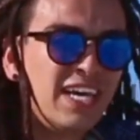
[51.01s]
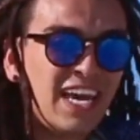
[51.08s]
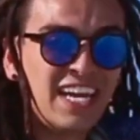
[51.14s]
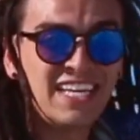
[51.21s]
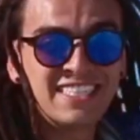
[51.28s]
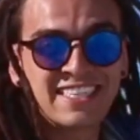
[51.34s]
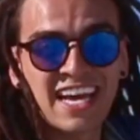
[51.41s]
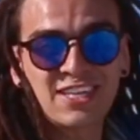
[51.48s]

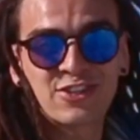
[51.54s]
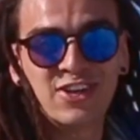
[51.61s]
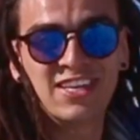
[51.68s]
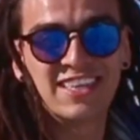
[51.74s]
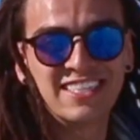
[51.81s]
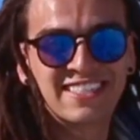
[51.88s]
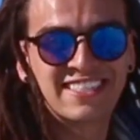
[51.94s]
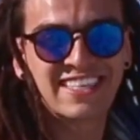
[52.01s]
And it's actually
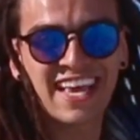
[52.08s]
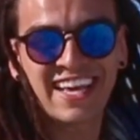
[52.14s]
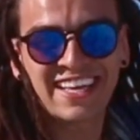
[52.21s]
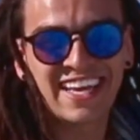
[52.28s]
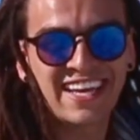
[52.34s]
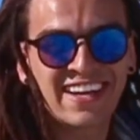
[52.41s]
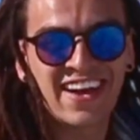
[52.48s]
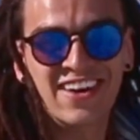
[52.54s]
the
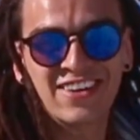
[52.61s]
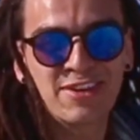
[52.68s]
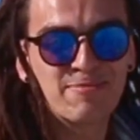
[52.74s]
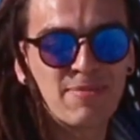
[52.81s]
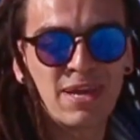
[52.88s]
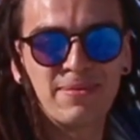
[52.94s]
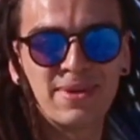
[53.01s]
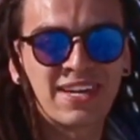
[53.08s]
second
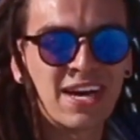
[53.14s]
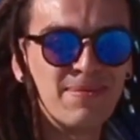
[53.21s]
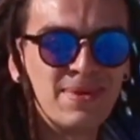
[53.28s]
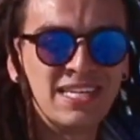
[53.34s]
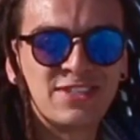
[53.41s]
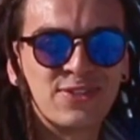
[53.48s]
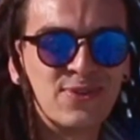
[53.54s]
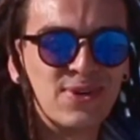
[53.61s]
Kangen baby
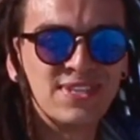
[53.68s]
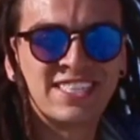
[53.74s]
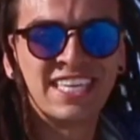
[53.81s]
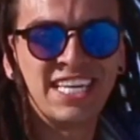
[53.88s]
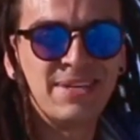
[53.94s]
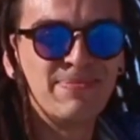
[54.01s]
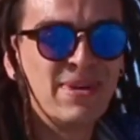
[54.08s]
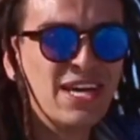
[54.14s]
coming into our
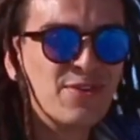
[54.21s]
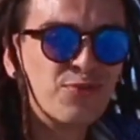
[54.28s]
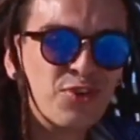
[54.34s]
team.